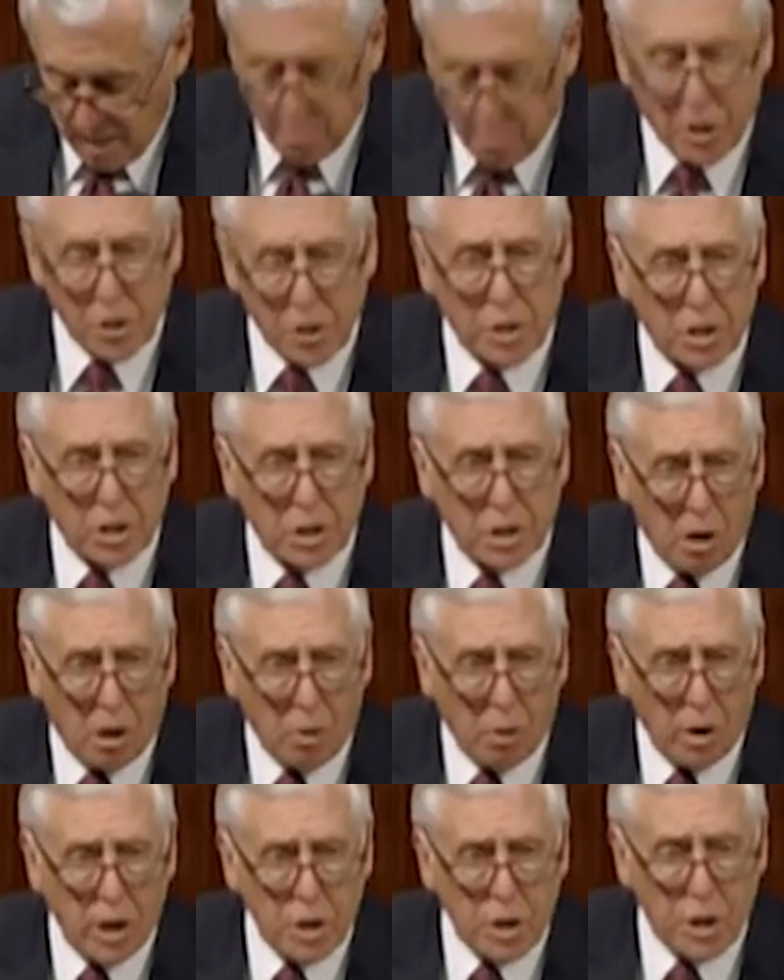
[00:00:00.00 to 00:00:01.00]
must
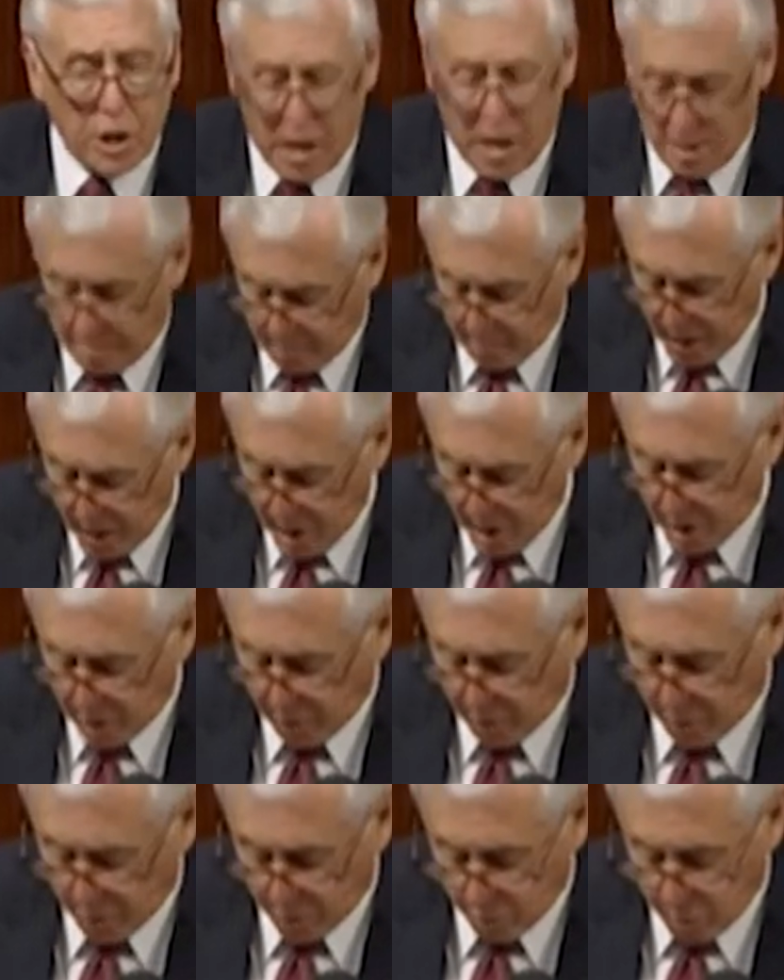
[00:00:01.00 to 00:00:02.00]
encourage a
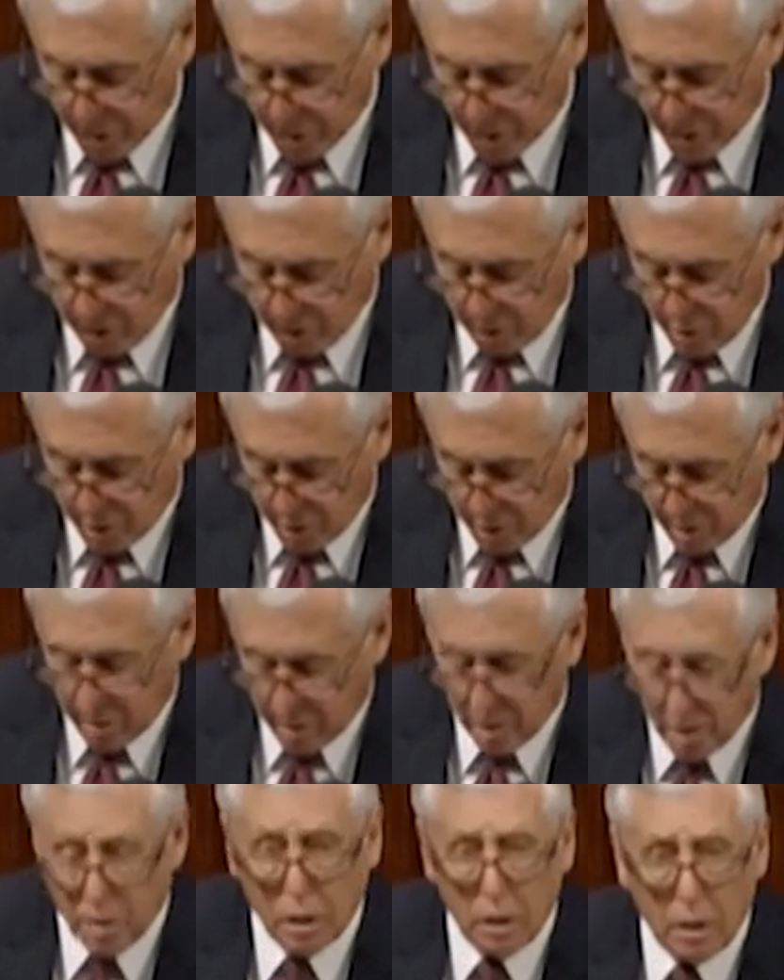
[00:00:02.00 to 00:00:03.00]
peaceful
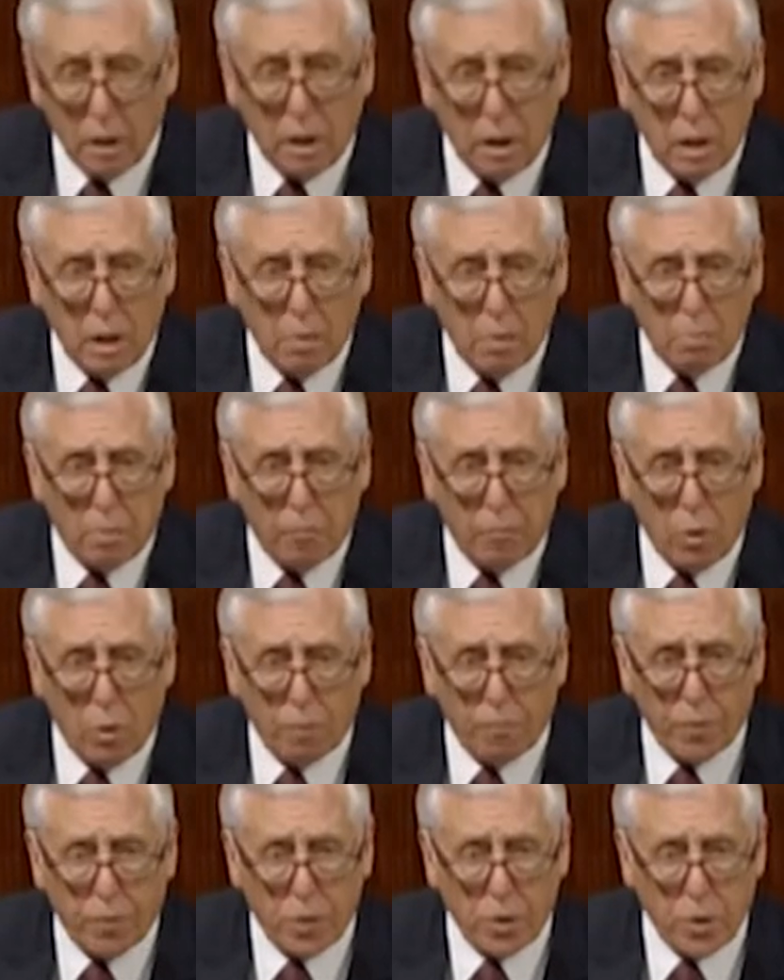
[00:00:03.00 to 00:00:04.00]
resolution
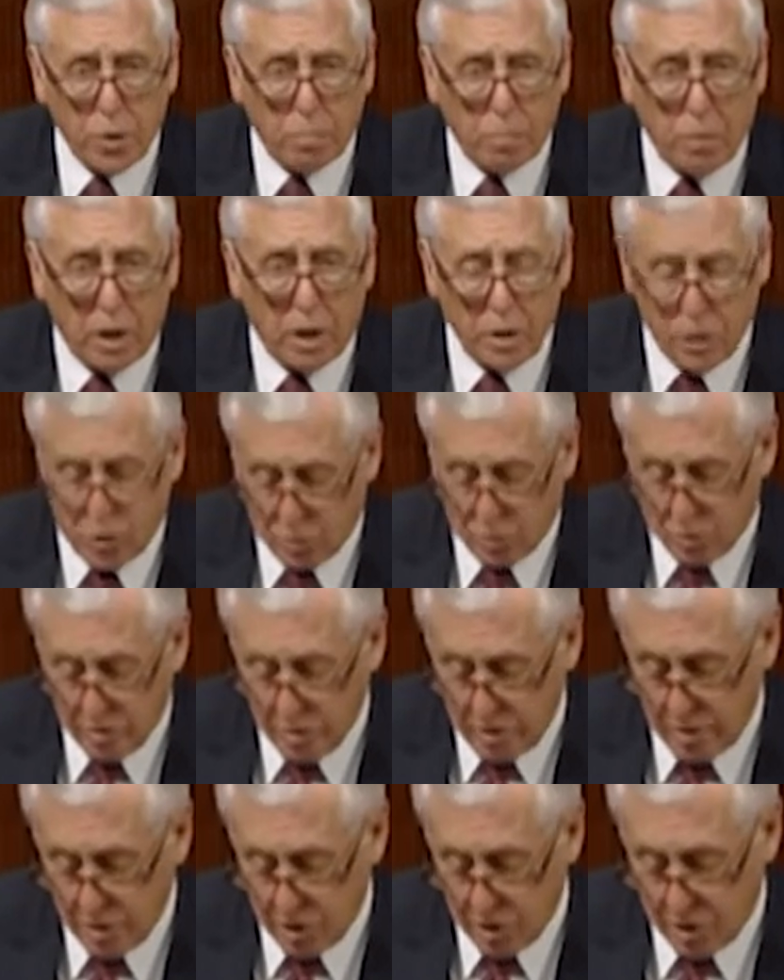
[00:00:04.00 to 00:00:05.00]
before further bloodshed
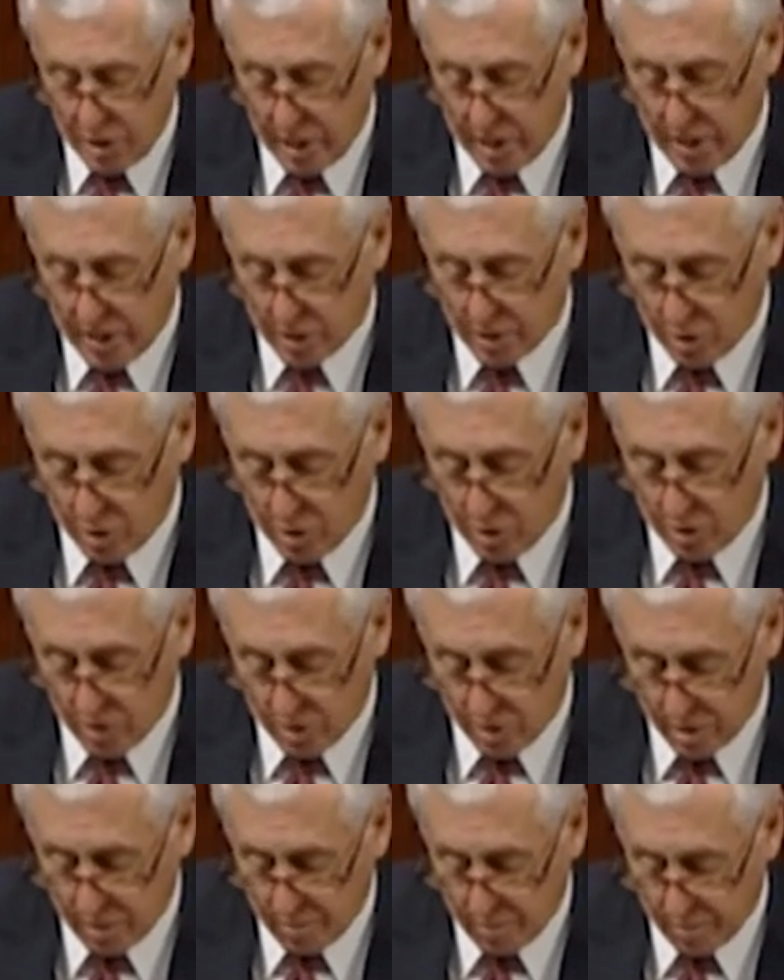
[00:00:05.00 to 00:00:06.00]

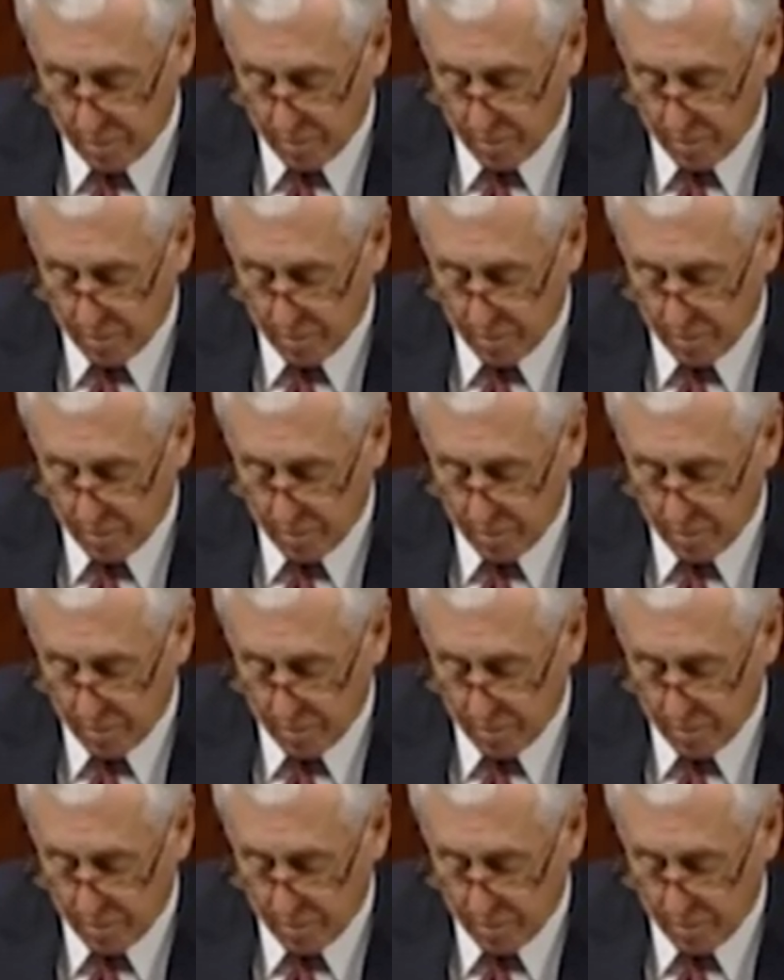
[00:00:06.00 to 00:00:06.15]
occurs.